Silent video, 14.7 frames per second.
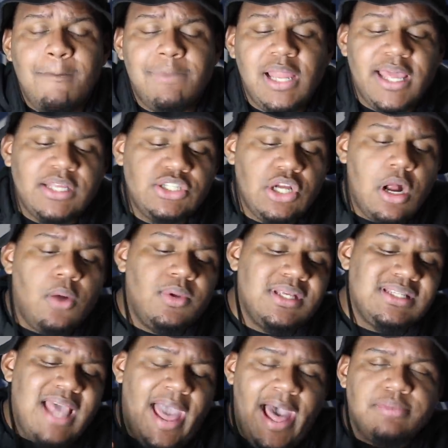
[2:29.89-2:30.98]
Blake Jarwin
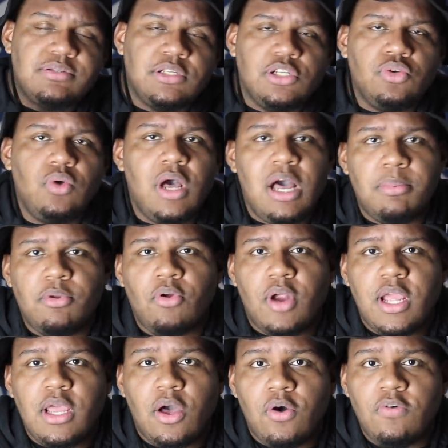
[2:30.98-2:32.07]
is an absolute
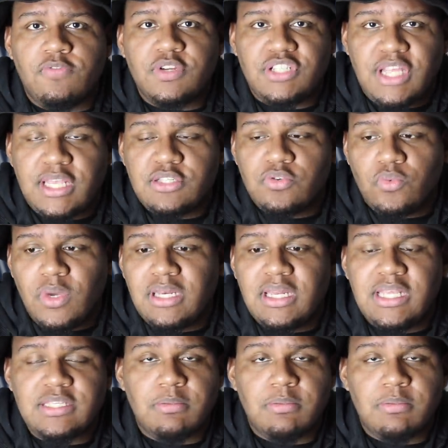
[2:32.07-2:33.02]
upgrade over Jason Witten.